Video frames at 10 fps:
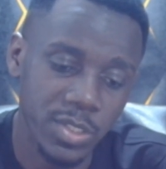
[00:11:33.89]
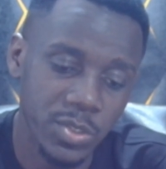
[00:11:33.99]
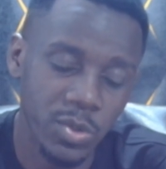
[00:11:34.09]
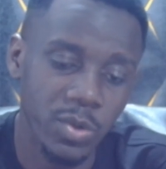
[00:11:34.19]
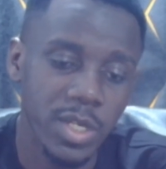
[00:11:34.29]

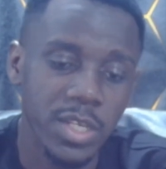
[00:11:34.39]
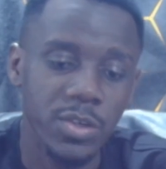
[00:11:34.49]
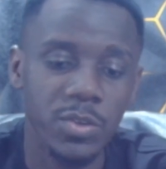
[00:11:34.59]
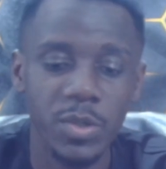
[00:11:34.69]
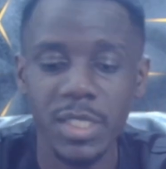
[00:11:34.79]
So
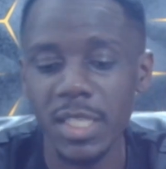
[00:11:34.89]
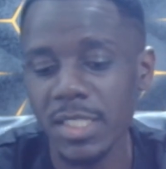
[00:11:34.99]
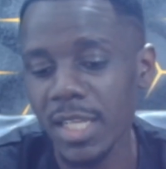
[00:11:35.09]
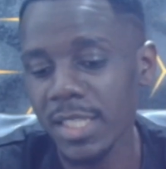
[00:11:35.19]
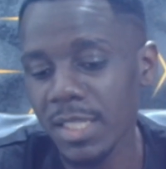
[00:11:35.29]
those are the
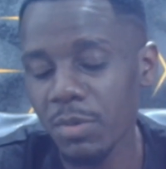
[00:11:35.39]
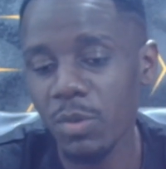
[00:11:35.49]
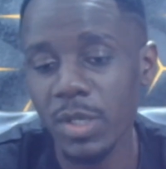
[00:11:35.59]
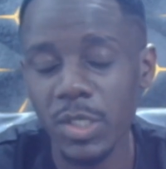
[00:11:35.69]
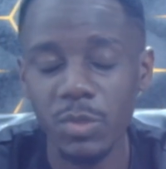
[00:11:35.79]
stats I really
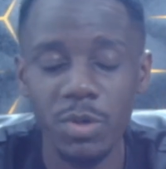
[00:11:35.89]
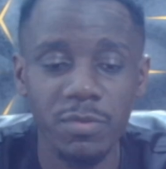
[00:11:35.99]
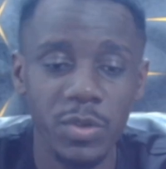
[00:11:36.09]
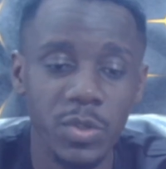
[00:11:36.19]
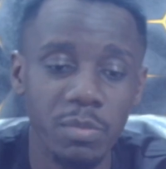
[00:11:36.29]
wanted to read
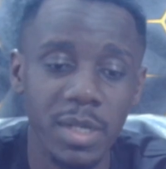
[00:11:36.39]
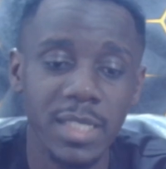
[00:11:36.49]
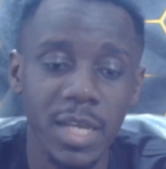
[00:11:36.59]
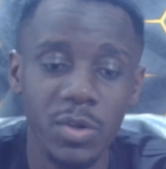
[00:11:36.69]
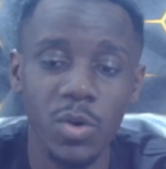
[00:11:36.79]
for you, but
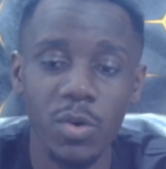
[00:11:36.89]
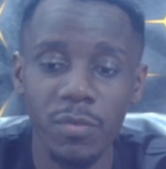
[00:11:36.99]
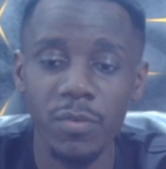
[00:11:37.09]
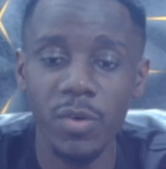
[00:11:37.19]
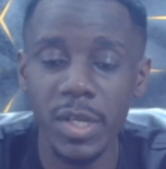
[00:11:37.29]
I go
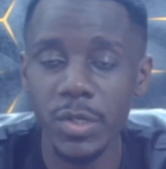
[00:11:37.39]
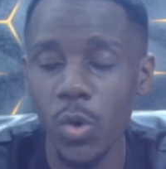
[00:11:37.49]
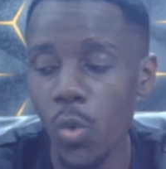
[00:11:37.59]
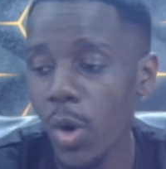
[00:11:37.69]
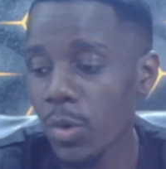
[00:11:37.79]
for a
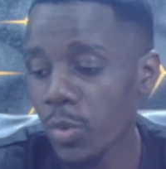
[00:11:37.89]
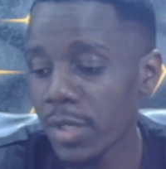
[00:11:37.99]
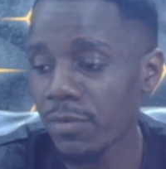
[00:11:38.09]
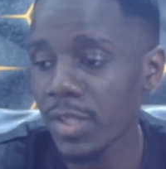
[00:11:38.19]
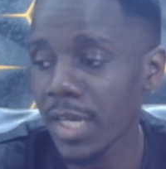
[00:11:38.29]
2-1
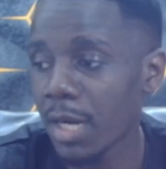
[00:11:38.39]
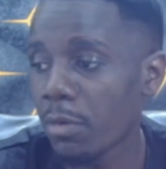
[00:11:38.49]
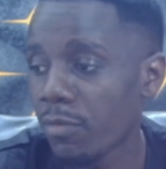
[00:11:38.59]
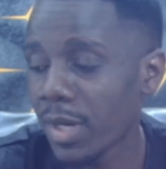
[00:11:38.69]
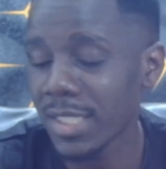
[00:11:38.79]
win for the club
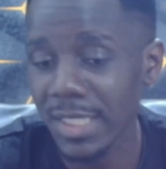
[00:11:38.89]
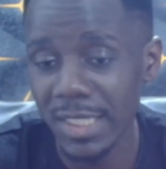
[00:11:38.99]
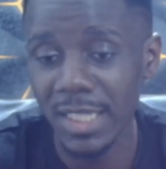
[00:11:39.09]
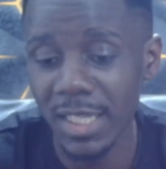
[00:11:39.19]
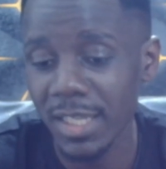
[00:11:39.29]
of Man
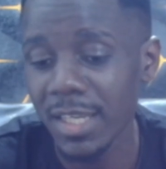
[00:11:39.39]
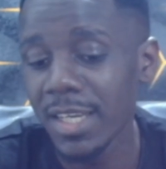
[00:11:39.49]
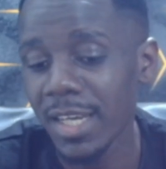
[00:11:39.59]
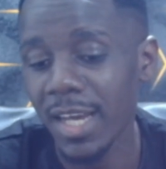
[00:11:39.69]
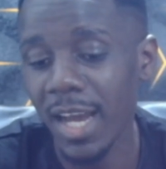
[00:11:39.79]
City
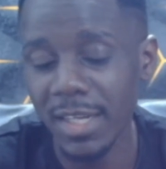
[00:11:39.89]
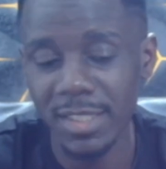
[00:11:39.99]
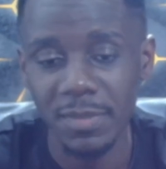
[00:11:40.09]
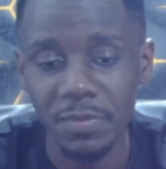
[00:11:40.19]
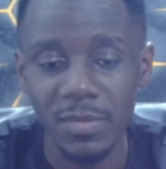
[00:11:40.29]

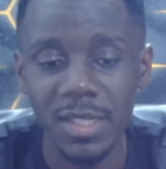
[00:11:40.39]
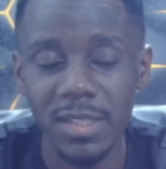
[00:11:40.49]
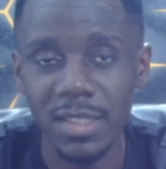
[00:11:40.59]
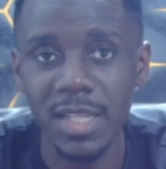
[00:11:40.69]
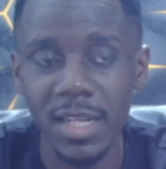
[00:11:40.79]
at
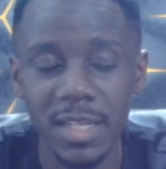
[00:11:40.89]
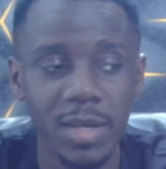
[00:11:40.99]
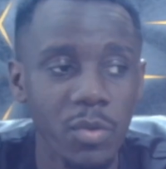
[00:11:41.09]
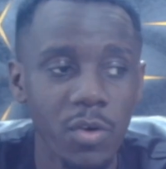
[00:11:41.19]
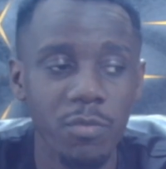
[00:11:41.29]
the
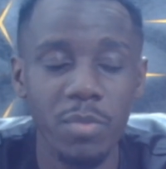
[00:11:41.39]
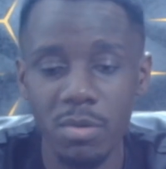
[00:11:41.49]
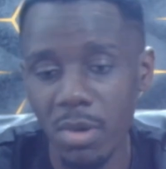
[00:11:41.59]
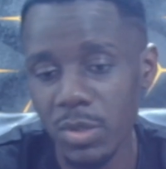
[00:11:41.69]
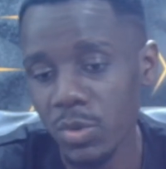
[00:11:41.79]
stadium of
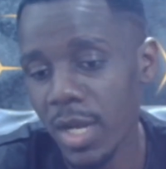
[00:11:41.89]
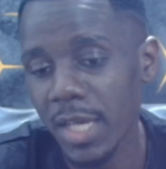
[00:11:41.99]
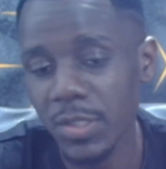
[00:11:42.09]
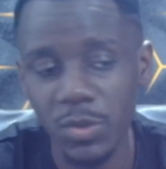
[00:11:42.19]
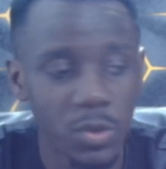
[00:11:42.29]
Bournemouth. So
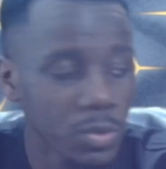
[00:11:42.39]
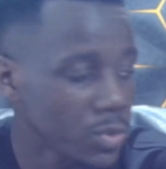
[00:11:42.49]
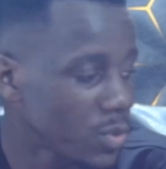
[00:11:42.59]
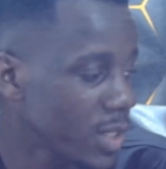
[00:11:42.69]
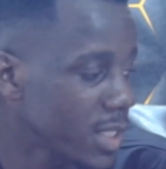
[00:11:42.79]
guys, your thoughts
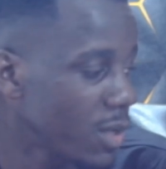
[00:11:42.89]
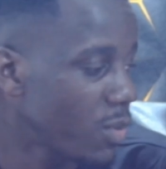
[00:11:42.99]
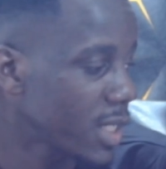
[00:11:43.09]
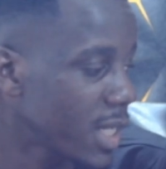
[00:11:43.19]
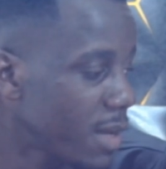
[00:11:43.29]
onto that are
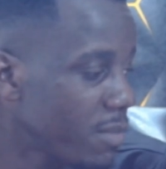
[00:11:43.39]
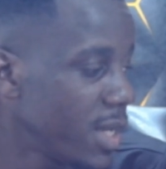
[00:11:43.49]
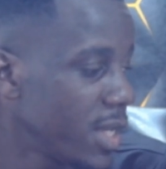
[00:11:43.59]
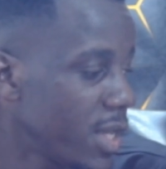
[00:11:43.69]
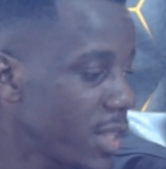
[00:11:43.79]
welcome
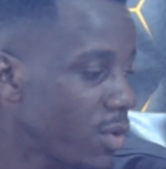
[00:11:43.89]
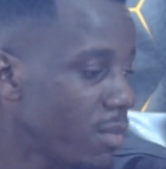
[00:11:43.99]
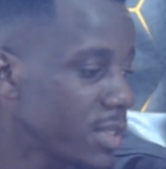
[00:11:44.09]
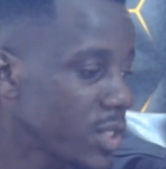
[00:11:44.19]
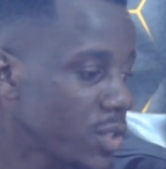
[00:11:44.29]
in the
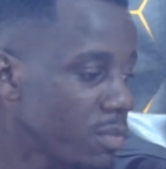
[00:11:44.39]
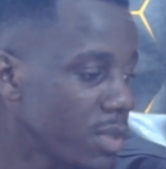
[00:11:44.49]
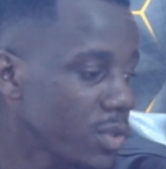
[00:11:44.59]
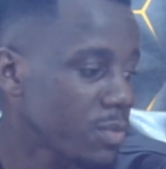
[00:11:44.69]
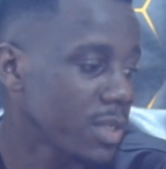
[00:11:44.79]
comment section
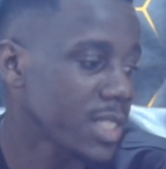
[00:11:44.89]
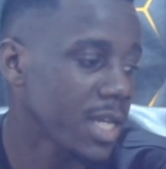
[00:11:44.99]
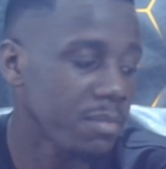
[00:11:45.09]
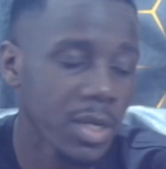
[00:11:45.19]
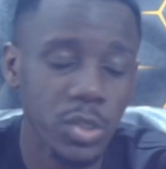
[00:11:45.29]
below. Smash the
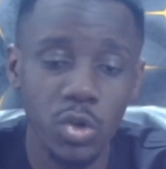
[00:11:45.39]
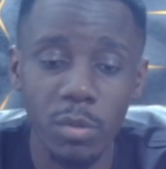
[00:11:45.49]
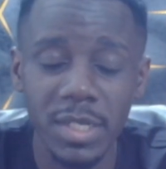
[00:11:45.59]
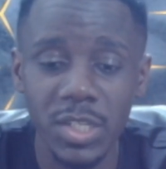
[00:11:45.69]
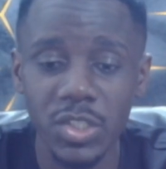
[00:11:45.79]
like button,
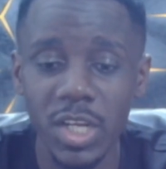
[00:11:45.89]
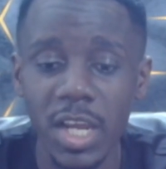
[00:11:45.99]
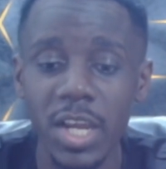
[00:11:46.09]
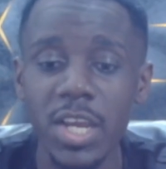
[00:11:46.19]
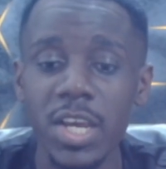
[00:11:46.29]
comment and
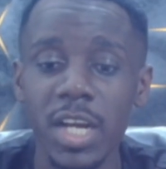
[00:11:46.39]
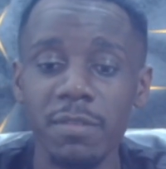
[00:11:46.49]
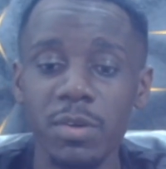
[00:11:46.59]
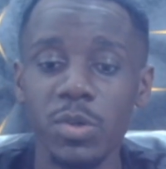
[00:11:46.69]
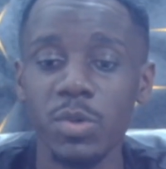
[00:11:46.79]
share, and
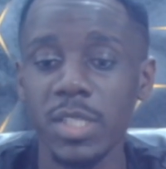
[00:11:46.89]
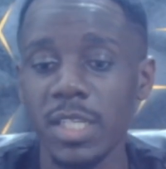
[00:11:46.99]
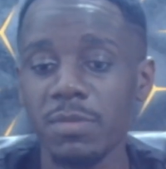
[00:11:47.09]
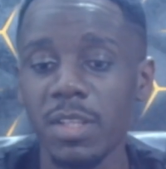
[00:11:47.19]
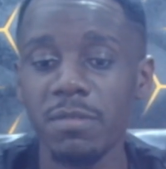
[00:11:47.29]
if at all you're watching
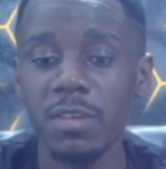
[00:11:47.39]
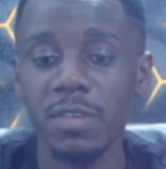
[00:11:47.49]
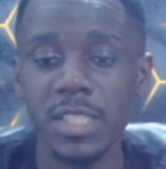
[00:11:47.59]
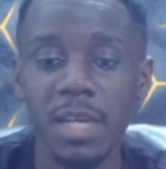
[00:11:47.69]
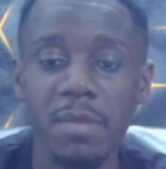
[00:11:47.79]
us for the very
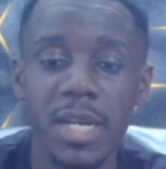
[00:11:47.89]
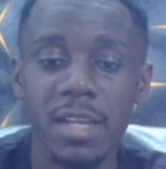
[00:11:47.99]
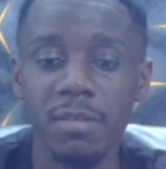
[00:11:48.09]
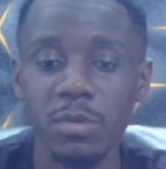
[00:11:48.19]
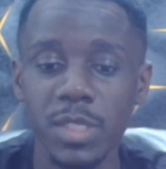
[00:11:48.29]
first time,
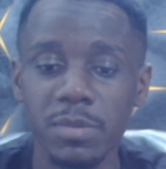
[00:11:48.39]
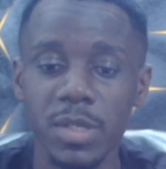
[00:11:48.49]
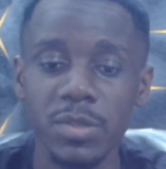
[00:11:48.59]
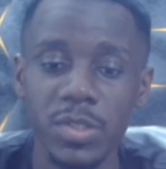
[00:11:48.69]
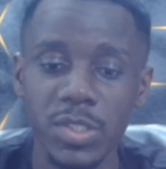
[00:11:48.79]
endeavor to
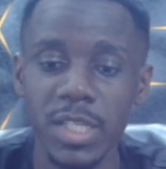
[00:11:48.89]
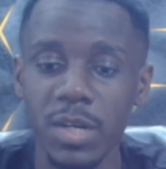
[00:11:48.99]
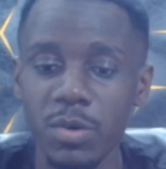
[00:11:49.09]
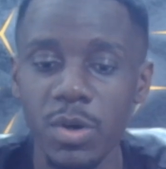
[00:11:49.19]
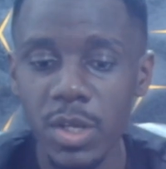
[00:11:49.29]
subscribe to this
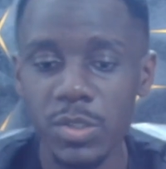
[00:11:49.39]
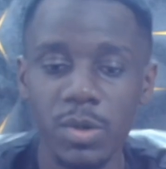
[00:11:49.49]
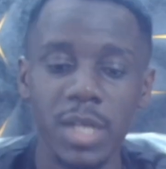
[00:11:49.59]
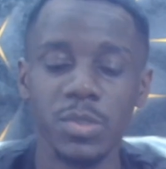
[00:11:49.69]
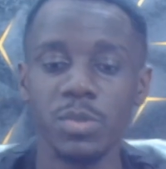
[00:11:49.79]
channel so
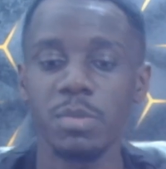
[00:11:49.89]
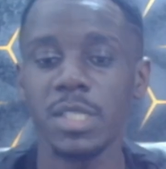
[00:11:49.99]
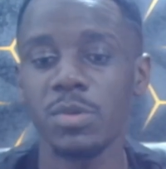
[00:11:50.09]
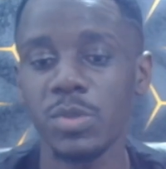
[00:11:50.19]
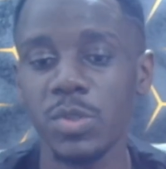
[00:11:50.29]
as not to miss
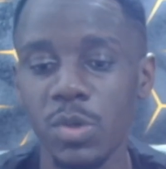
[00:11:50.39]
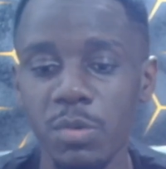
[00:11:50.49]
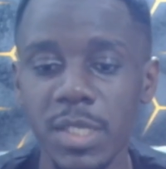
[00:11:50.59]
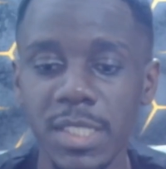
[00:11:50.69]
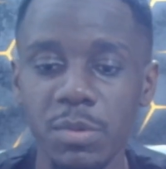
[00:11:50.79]
out on
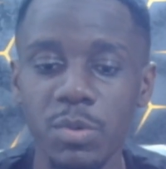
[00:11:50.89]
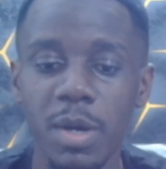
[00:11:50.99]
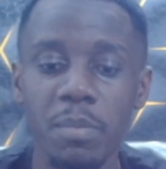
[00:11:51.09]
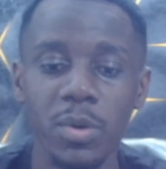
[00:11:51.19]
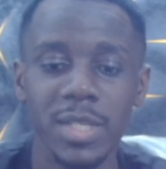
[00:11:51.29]
stories that we do
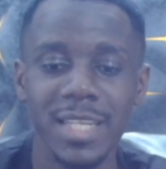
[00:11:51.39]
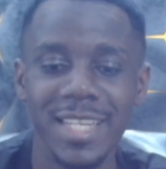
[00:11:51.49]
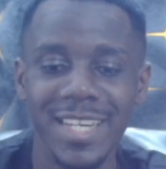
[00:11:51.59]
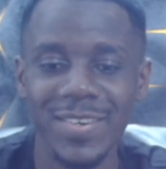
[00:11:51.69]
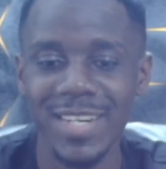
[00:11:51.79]
upload in
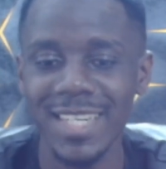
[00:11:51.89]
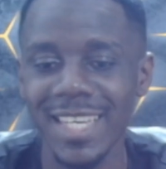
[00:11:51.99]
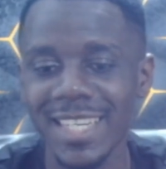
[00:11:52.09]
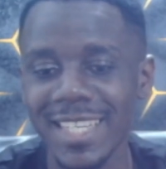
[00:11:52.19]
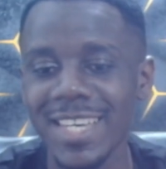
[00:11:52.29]
here on a
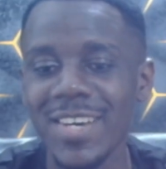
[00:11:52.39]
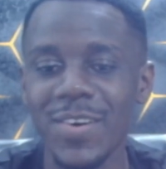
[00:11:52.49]
daily.